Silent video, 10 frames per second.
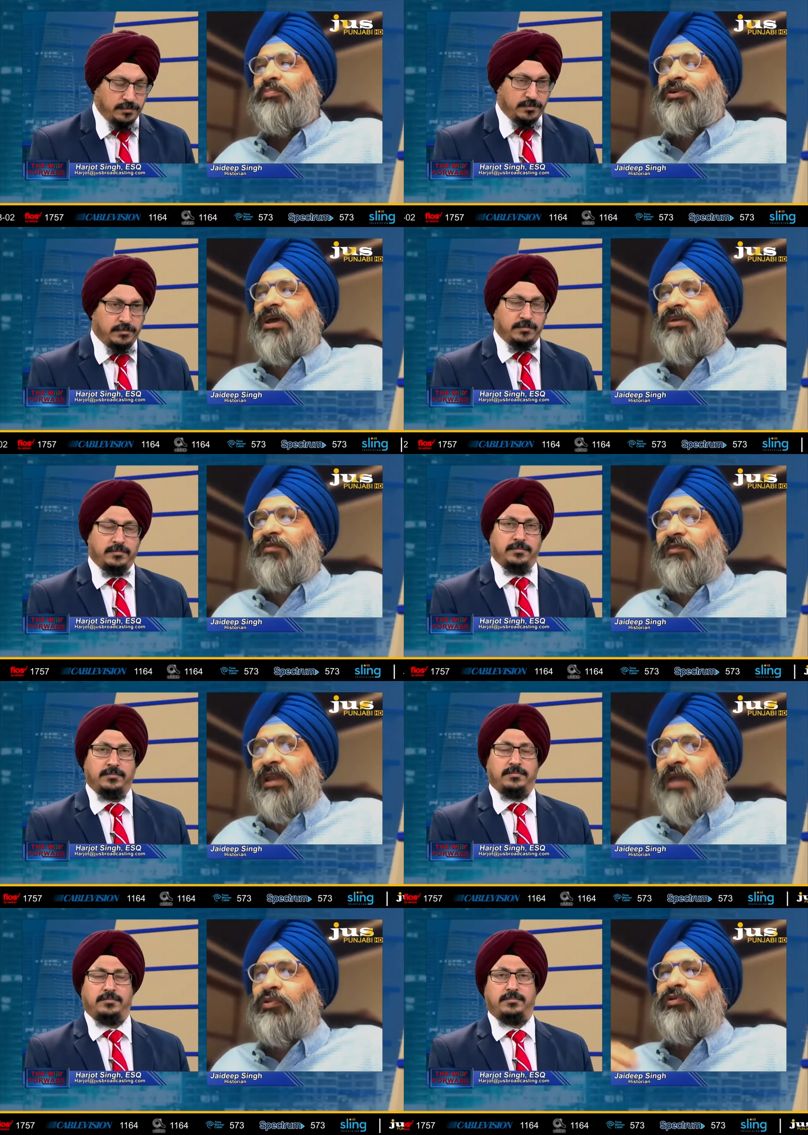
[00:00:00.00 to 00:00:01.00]
Speaker 1: protective
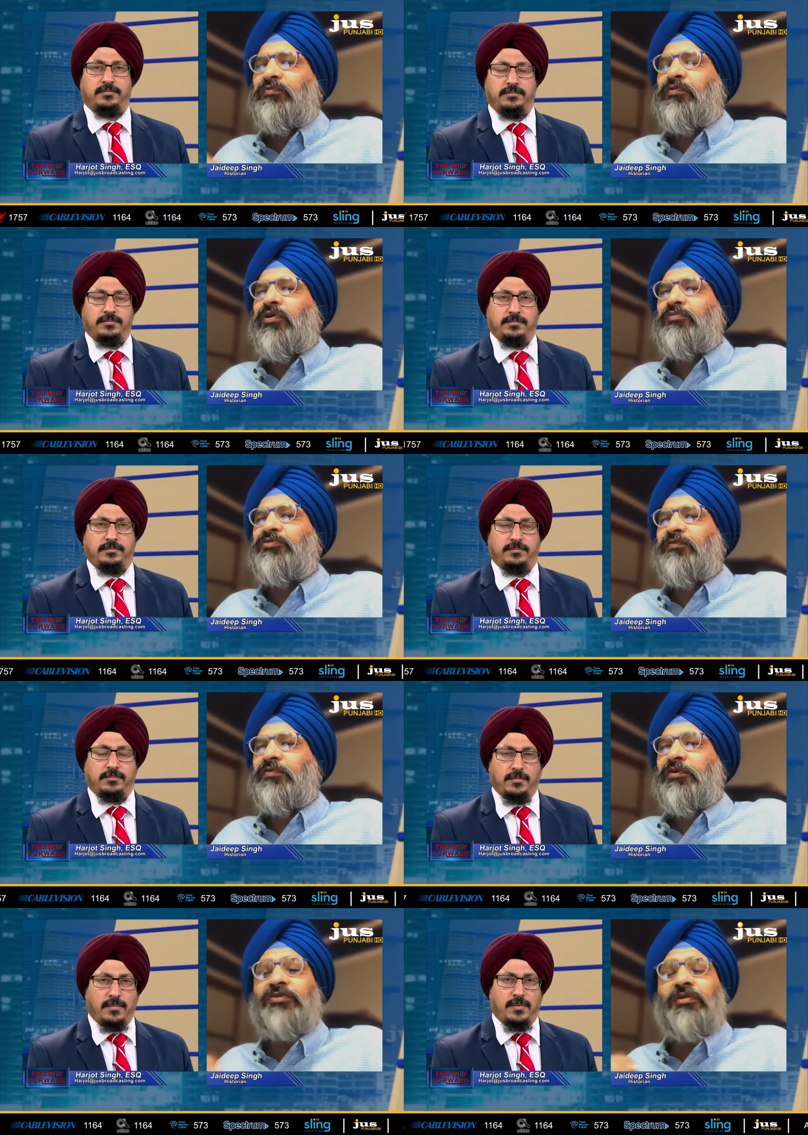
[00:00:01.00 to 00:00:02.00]
labor reforms,
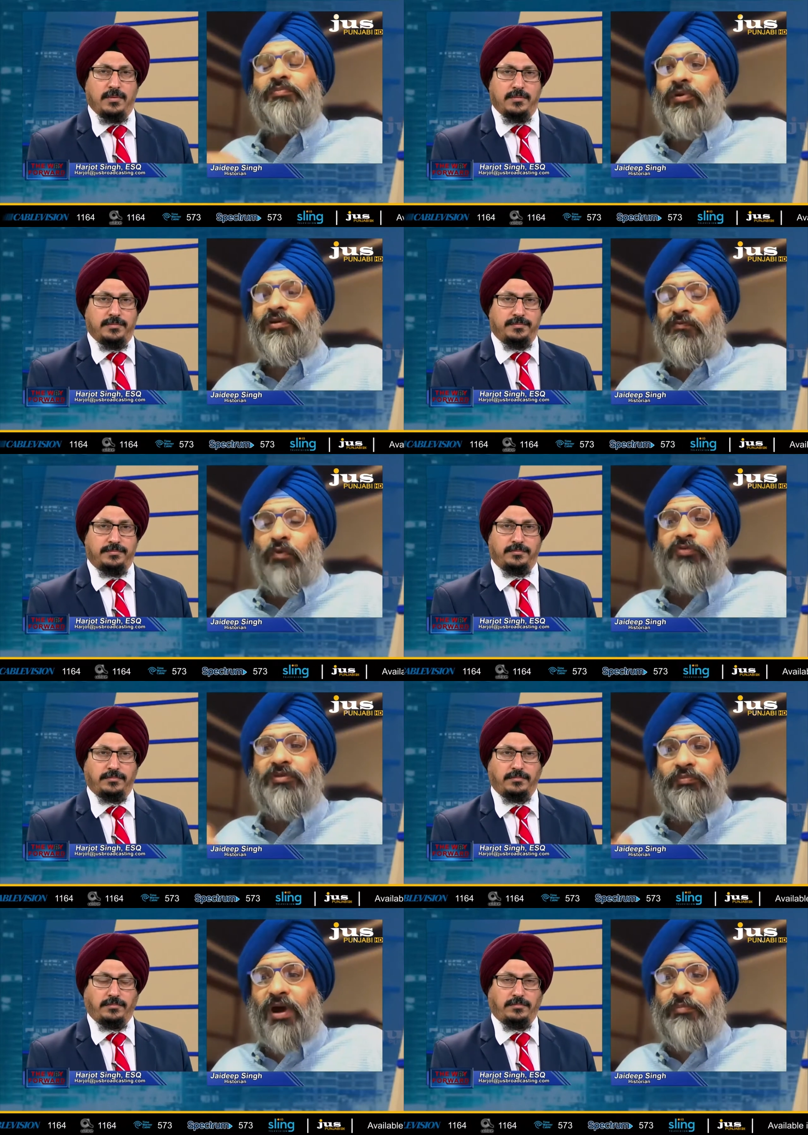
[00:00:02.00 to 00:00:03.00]
diverse and
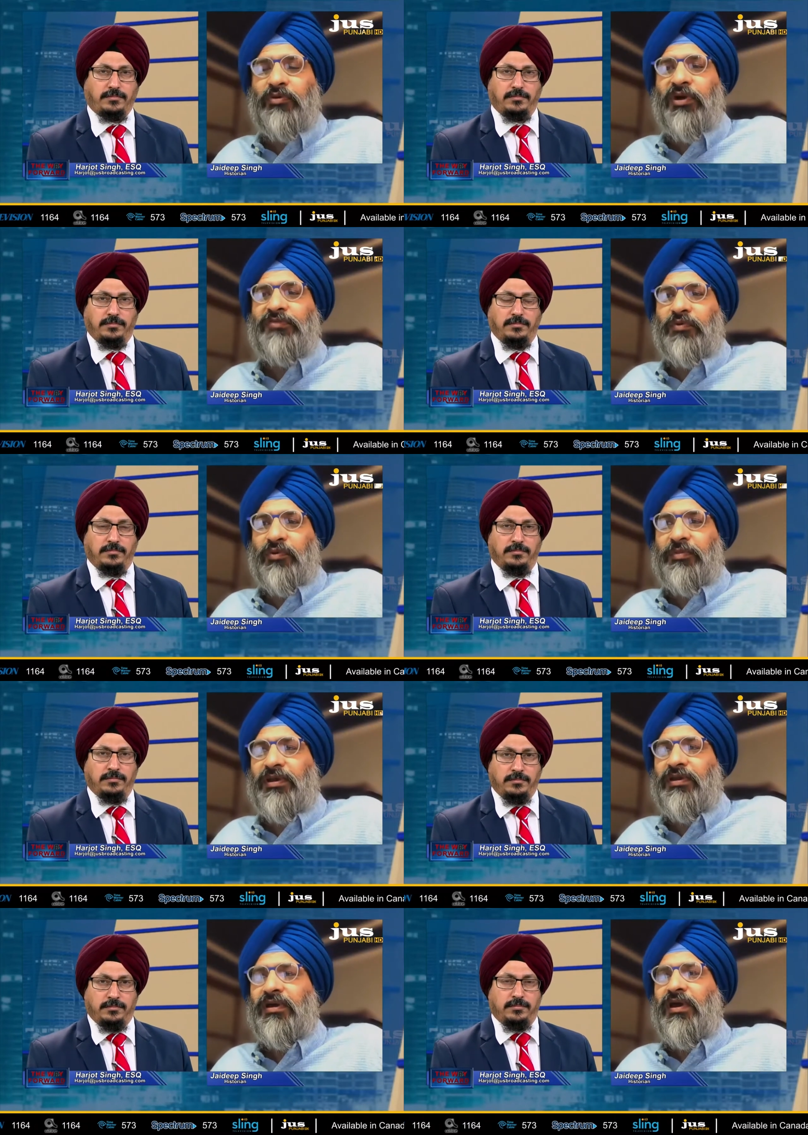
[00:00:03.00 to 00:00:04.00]
divorce and property rights for
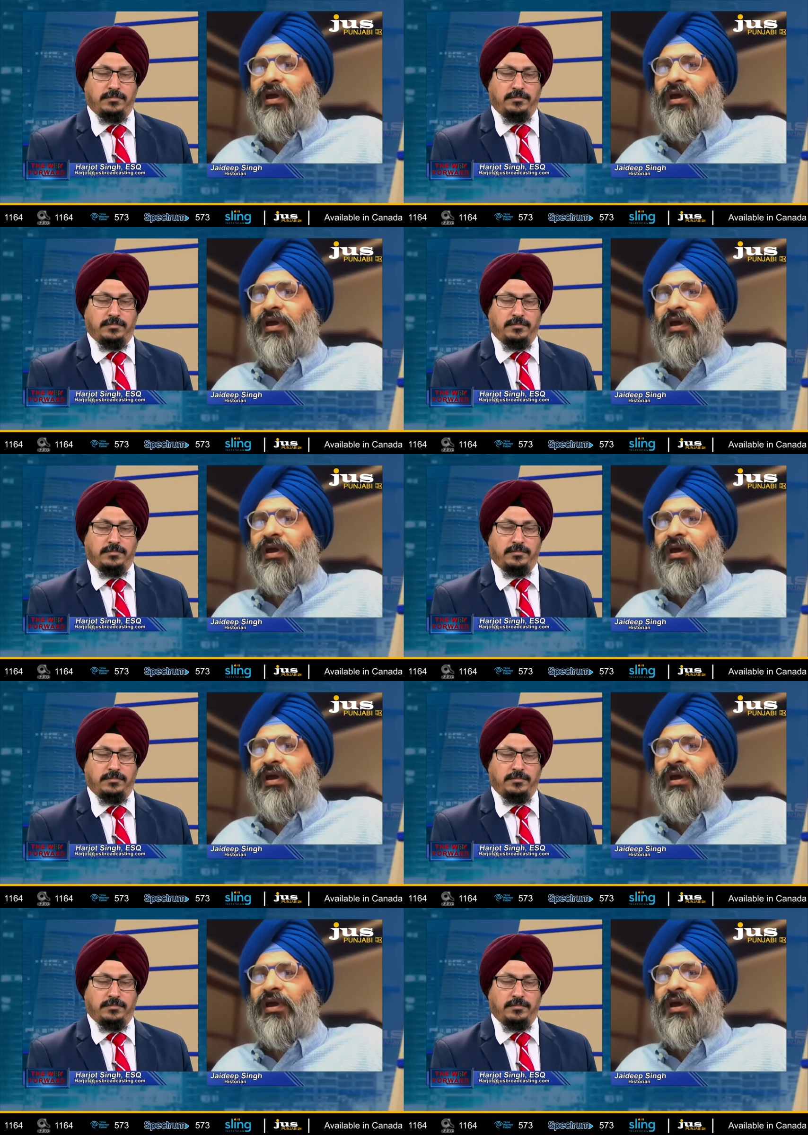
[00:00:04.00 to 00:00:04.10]
women.